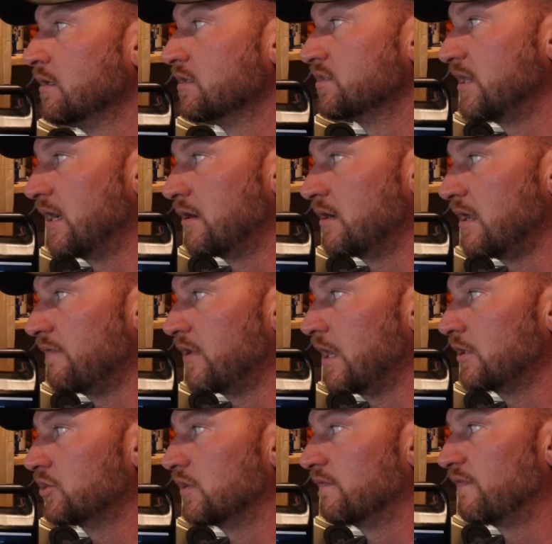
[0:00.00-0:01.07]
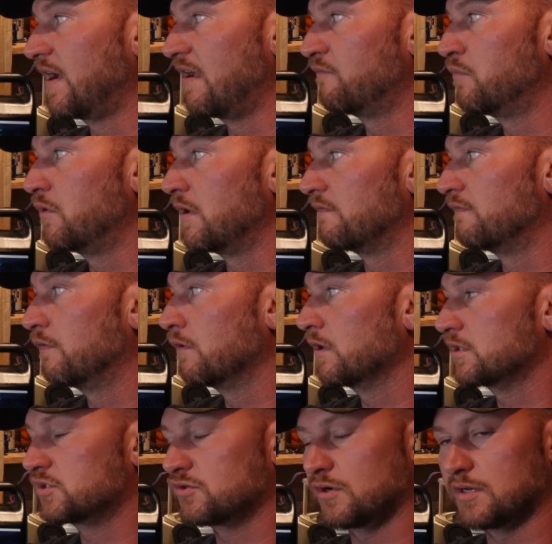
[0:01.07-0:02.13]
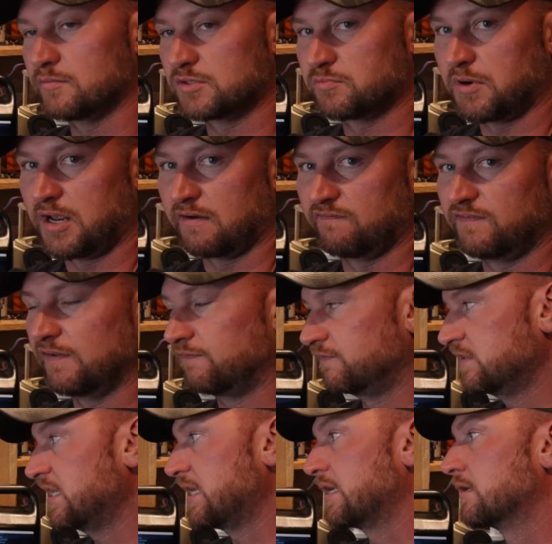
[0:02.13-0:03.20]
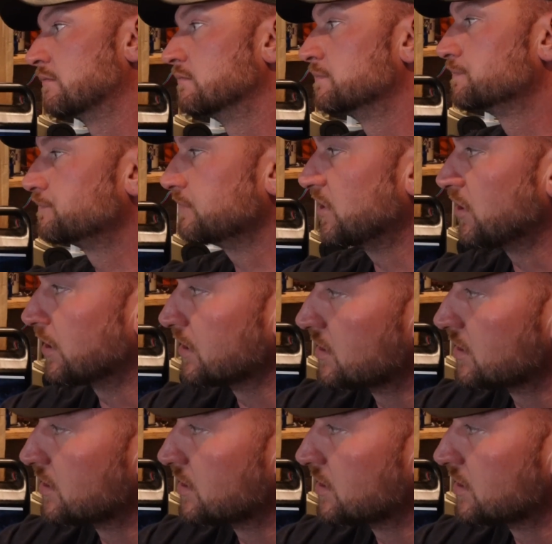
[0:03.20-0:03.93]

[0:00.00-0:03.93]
Standard deviation of 5.4, extreme spread of 15. You can